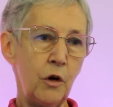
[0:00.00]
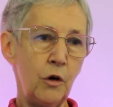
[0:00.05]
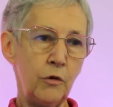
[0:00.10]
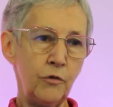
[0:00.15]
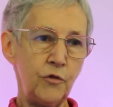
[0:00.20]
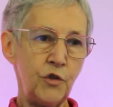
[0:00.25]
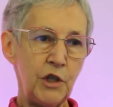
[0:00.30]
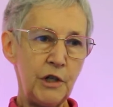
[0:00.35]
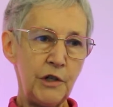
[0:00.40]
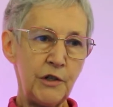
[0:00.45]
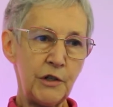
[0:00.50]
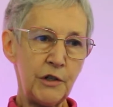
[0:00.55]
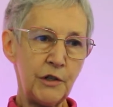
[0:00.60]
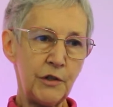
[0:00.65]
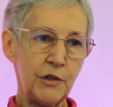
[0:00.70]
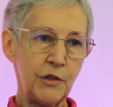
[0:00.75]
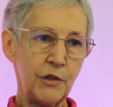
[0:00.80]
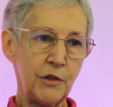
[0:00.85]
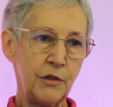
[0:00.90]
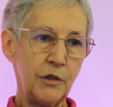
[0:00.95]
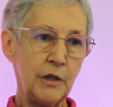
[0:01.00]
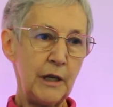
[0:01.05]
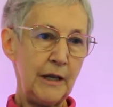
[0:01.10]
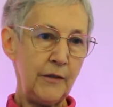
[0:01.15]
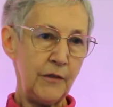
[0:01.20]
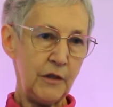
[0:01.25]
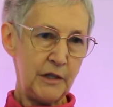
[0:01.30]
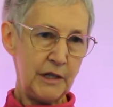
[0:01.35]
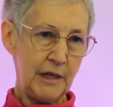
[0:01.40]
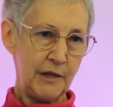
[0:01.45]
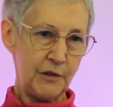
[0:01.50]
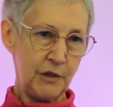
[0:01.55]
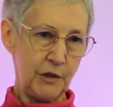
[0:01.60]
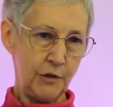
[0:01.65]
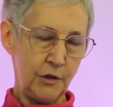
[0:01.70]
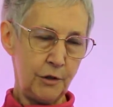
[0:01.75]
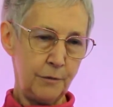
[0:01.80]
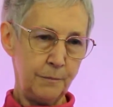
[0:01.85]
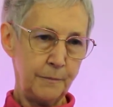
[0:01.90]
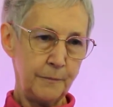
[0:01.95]
of Jesus in the
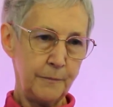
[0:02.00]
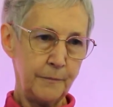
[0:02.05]
desert.